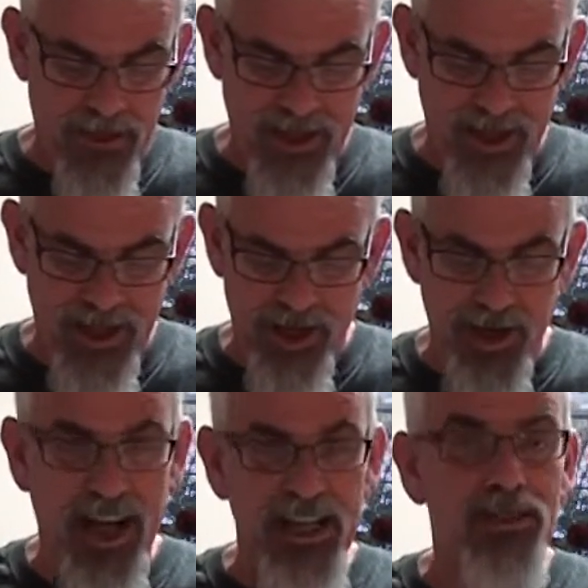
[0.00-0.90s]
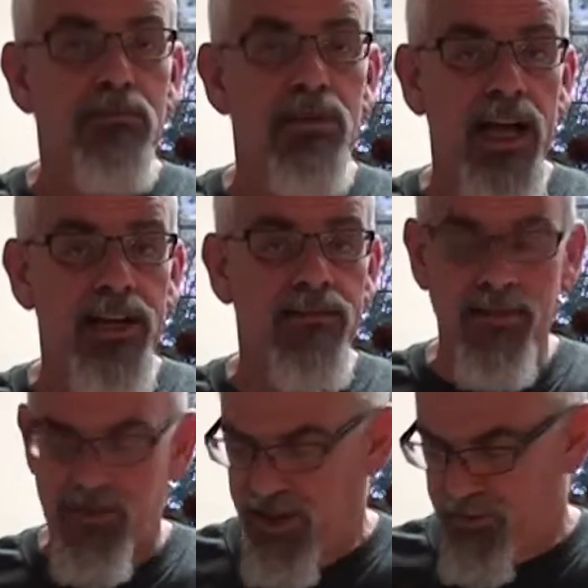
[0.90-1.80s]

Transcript: and get a nice blend of the